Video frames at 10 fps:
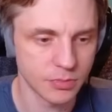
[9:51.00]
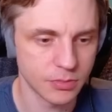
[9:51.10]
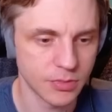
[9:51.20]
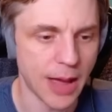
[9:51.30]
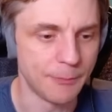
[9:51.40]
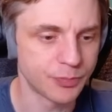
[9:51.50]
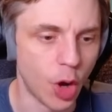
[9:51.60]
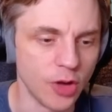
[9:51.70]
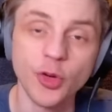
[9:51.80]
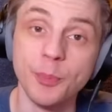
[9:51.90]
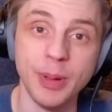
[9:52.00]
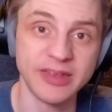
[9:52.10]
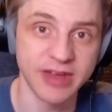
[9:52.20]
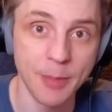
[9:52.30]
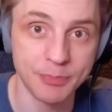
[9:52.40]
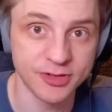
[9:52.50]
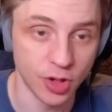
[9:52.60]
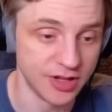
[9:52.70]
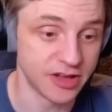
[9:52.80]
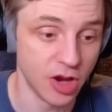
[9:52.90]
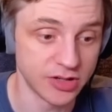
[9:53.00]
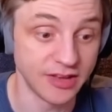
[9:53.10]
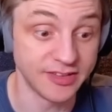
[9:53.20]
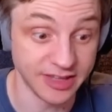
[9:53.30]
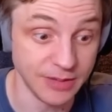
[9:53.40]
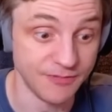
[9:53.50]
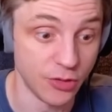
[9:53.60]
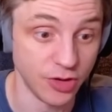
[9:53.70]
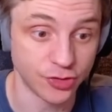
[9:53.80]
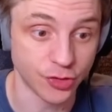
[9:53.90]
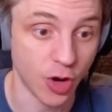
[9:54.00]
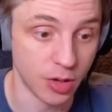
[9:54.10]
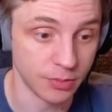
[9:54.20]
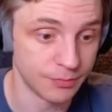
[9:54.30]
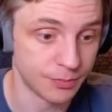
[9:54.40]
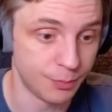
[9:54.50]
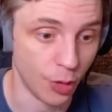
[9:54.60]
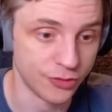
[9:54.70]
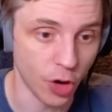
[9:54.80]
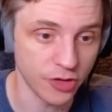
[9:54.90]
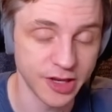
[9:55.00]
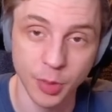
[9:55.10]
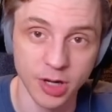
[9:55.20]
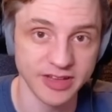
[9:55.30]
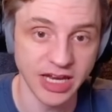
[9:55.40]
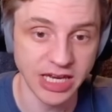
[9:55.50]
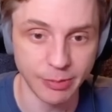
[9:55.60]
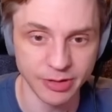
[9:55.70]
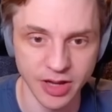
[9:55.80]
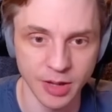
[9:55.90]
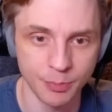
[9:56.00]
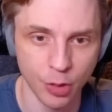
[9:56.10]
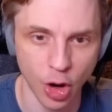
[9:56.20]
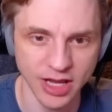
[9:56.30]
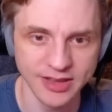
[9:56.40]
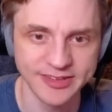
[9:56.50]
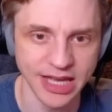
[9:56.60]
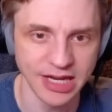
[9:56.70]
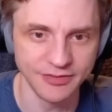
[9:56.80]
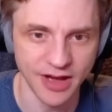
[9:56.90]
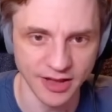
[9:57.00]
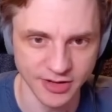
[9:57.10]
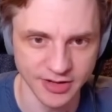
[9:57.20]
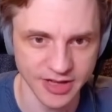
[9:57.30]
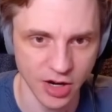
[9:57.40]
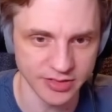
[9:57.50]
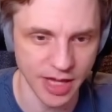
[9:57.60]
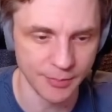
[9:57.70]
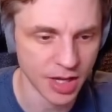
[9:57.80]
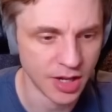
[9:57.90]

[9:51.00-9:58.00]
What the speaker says: Yeah, also build-ups on this character seem very strong. Both Toxic Bullets and Inhibitor proc insanely fast on this character.